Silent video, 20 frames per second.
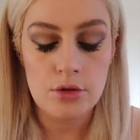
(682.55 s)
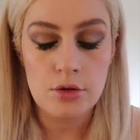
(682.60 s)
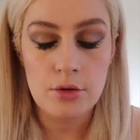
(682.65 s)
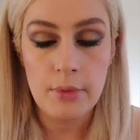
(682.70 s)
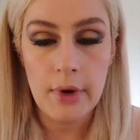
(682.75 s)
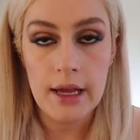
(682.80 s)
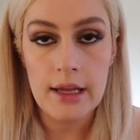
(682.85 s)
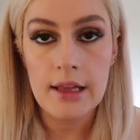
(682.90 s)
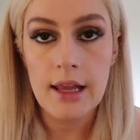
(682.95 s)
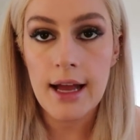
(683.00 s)
through
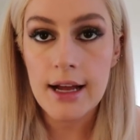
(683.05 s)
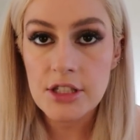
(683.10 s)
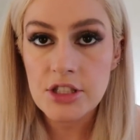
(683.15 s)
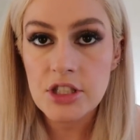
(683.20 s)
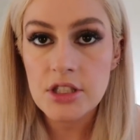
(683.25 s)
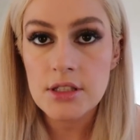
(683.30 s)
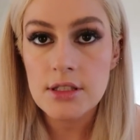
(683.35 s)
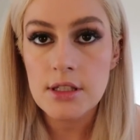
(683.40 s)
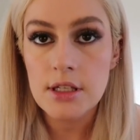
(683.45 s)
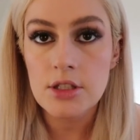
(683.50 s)
my lash
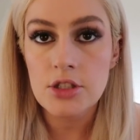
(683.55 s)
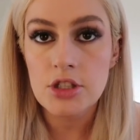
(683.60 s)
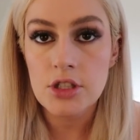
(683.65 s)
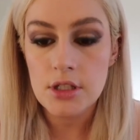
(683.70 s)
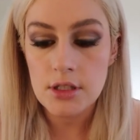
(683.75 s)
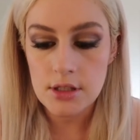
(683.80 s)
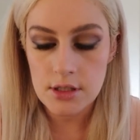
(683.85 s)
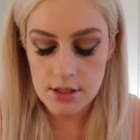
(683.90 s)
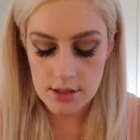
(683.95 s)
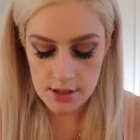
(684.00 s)

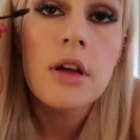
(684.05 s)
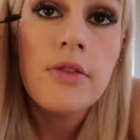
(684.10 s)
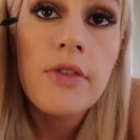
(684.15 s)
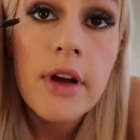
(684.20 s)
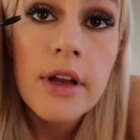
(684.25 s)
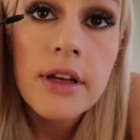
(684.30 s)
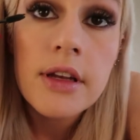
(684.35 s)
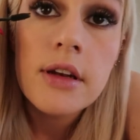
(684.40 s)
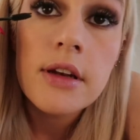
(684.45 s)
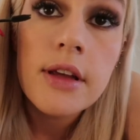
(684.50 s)
extensions. If
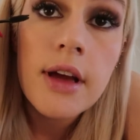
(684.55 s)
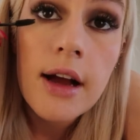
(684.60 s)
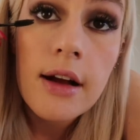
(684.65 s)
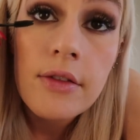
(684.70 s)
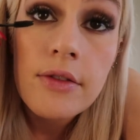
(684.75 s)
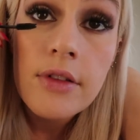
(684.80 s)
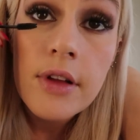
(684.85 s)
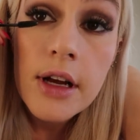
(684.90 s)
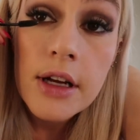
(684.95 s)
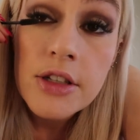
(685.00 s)
I didn't
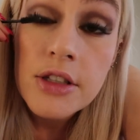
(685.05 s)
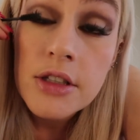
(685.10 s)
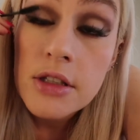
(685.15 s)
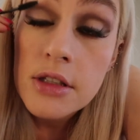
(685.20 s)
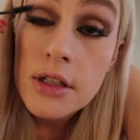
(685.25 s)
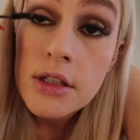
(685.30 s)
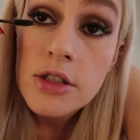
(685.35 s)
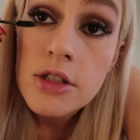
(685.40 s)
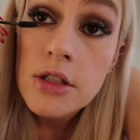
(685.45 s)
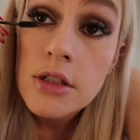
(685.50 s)
have lash
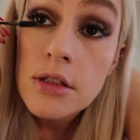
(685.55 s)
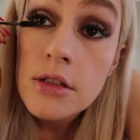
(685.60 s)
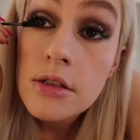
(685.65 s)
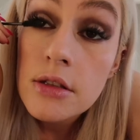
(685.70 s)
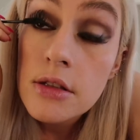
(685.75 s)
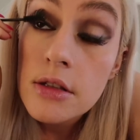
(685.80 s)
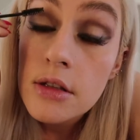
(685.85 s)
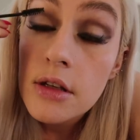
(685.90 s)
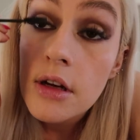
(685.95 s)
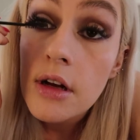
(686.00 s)

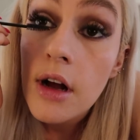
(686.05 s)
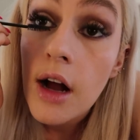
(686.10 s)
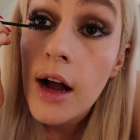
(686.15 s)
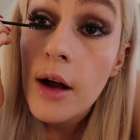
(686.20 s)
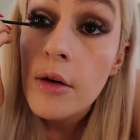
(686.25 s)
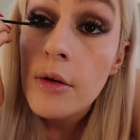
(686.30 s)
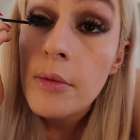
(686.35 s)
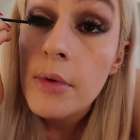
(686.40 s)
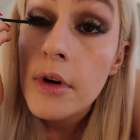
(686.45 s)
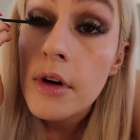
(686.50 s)
extensions,
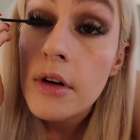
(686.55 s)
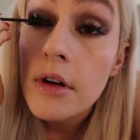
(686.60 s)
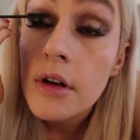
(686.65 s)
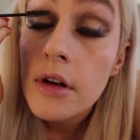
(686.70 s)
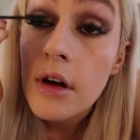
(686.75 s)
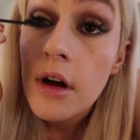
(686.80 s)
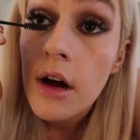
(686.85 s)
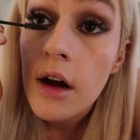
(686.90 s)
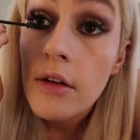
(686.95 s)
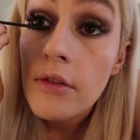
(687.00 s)
I would put
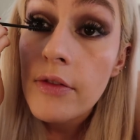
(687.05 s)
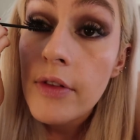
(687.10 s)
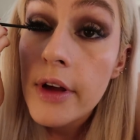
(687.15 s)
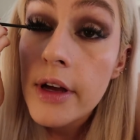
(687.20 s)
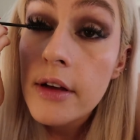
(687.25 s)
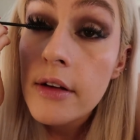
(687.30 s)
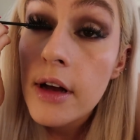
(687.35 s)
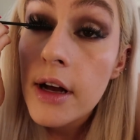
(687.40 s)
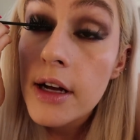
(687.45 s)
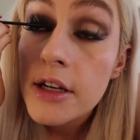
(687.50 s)
on
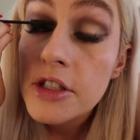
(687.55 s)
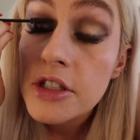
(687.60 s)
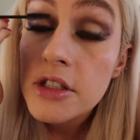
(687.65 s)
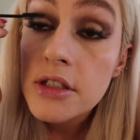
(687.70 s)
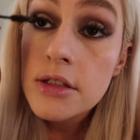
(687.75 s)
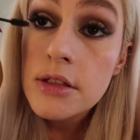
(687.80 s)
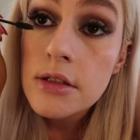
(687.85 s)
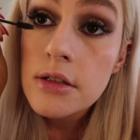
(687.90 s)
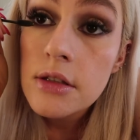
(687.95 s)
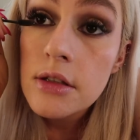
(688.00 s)
fake
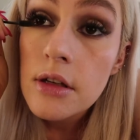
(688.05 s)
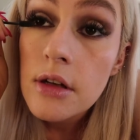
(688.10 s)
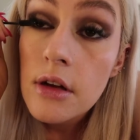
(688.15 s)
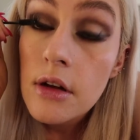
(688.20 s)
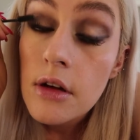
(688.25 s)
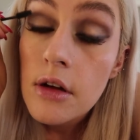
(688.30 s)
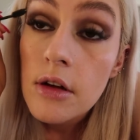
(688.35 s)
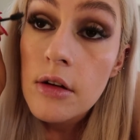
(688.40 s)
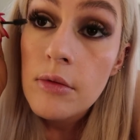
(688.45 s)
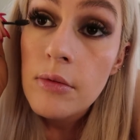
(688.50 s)
lashes,
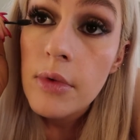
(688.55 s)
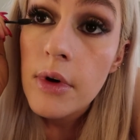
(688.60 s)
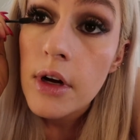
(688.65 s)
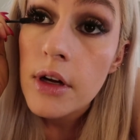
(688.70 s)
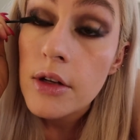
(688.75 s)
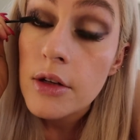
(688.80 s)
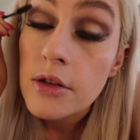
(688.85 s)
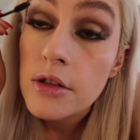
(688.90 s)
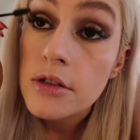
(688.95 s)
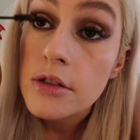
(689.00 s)

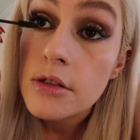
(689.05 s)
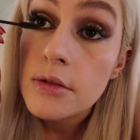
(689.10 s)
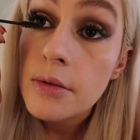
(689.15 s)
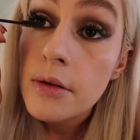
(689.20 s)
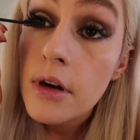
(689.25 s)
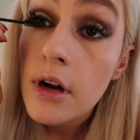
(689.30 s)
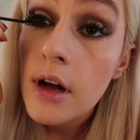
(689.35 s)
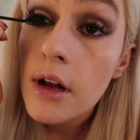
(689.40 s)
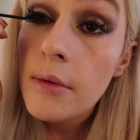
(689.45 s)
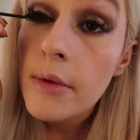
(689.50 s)
but you could just
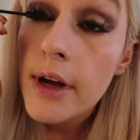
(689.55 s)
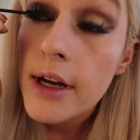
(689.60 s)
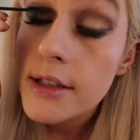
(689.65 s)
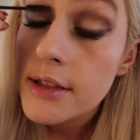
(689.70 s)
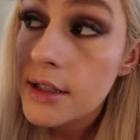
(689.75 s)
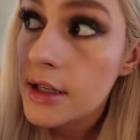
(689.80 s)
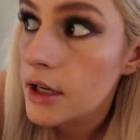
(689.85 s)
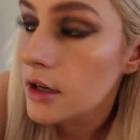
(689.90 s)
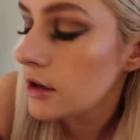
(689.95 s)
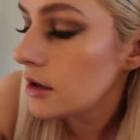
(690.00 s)
put on
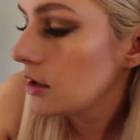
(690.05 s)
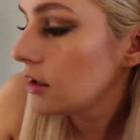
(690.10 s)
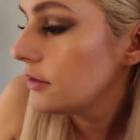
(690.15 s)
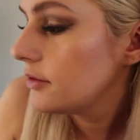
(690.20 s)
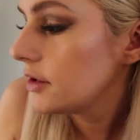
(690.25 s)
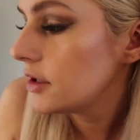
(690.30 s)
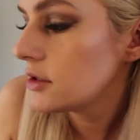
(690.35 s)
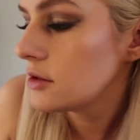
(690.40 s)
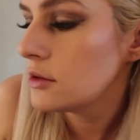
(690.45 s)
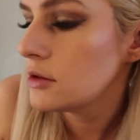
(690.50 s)
mascara
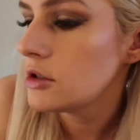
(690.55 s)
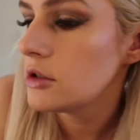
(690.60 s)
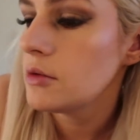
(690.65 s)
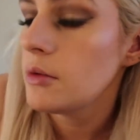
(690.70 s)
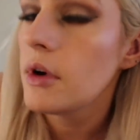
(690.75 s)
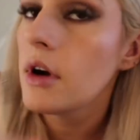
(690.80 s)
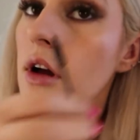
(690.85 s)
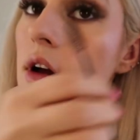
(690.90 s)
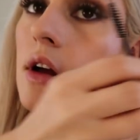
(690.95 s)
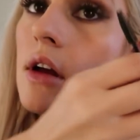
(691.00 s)
if that's what you
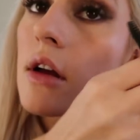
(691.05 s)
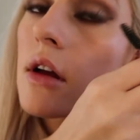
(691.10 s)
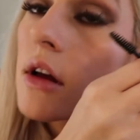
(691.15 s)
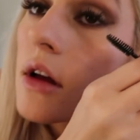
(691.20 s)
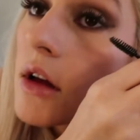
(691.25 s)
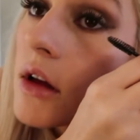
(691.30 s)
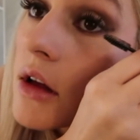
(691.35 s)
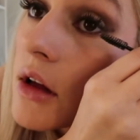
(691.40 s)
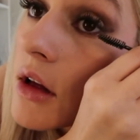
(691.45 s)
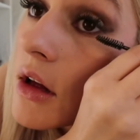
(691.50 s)
want.
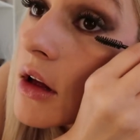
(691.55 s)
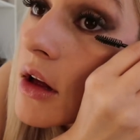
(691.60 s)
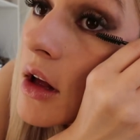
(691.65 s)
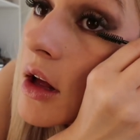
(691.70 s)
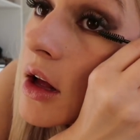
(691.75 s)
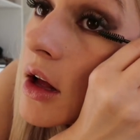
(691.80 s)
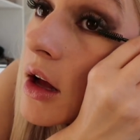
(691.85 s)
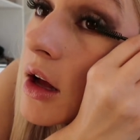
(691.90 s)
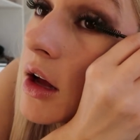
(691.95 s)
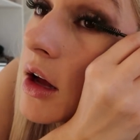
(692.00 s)

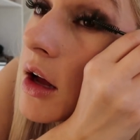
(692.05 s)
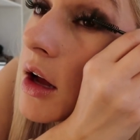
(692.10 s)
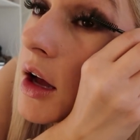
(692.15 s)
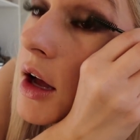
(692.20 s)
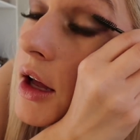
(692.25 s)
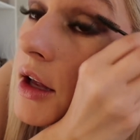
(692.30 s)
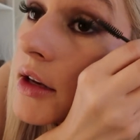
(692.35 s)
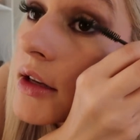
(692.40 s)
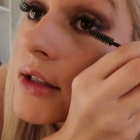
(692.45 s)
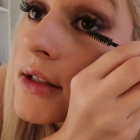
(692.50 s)

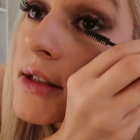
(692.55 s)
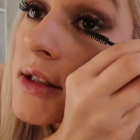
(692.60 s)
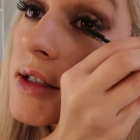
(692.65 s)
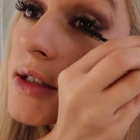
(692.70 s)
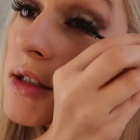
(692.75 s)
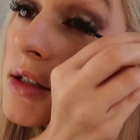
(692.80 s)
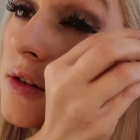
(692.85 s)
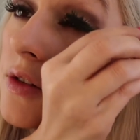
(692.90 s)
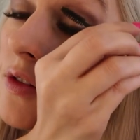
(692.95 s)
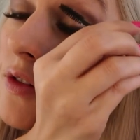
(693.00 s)
And is
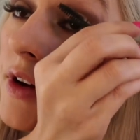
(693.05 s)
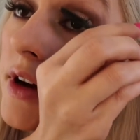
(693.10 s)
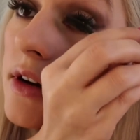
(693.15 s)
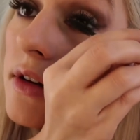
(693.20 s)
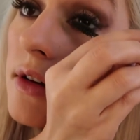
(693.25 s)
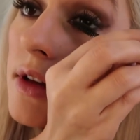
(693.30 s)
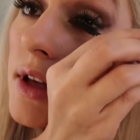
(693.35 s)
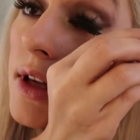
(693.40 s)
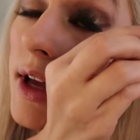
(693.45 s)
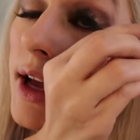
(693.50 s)
this a
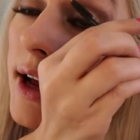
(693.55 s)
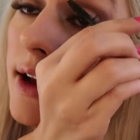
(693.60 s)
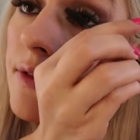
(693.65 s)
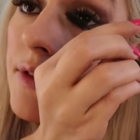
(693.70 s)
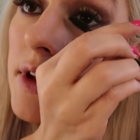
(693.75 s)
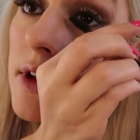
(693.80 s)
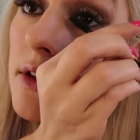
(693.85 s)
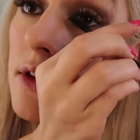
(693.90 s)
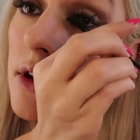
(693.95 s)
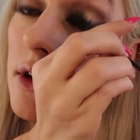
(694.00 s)
fairly
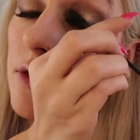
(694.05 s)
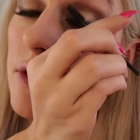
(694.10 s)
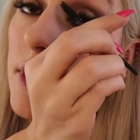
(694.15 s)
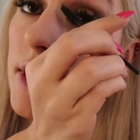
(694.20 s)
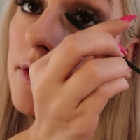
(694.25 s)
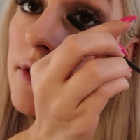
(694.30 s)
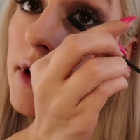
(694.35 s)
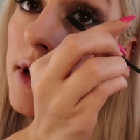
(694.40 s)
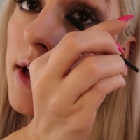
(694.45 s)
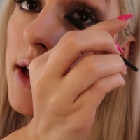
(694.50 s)
heavy look for
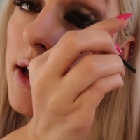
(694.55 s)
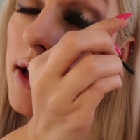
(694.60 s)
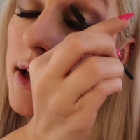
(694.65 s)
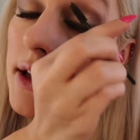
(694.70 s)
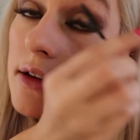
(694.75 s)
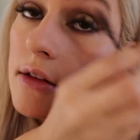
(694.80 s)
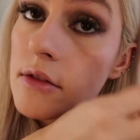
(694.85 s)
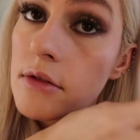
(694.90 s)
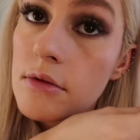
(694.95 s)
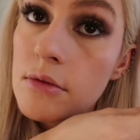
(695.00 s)
every
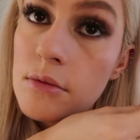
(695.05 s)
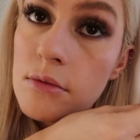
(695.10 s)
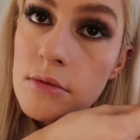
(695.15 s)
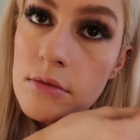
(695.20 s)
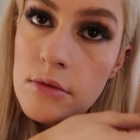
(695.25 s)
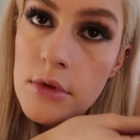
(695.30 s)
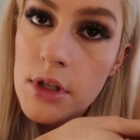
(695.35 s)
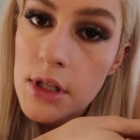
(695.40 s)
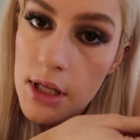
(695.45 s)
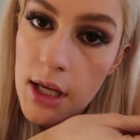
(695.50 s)
day?
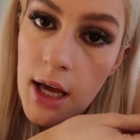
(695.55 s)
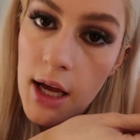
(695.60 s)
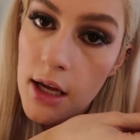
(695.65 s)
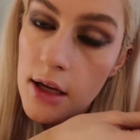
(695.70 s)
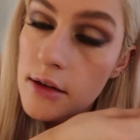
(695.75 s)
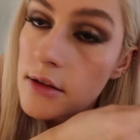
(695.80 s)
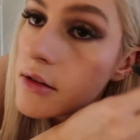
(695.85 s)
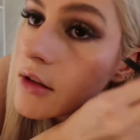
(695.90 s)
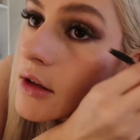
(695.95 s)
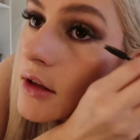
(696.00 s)
Well,
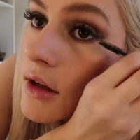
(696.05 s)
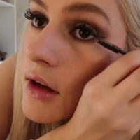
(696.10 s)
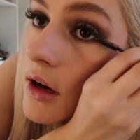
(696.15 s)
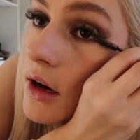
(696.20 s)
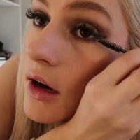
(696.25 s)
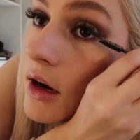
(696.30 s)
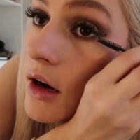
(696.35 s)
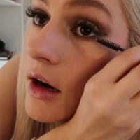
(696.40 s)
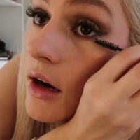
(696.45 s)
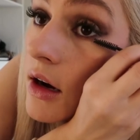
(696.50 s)
yeah,
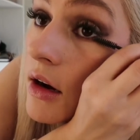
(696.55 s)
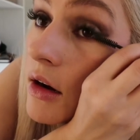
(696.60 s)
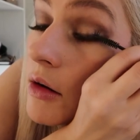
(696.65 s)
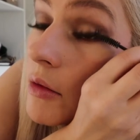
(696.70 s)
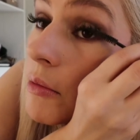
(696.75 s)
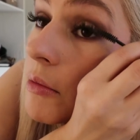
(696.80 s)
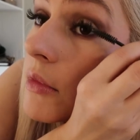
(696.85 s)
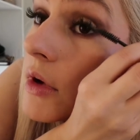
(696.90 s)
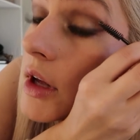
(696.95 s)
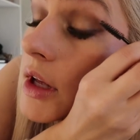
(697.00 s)

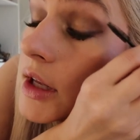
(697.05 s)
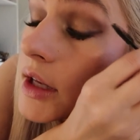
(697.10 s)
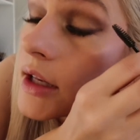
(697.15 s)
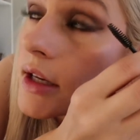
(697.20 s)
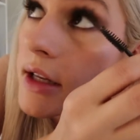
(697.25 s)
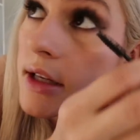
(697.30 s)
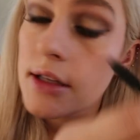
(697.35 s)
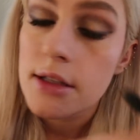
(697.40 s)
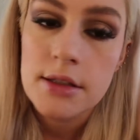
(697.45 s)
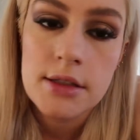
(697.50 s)

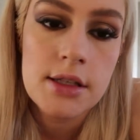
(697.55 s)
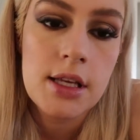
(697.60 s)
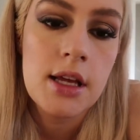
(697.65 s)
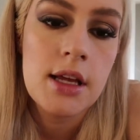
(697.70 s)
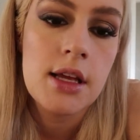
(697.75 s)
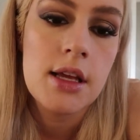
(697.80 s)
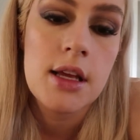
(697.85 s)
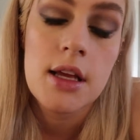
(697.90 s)
it is.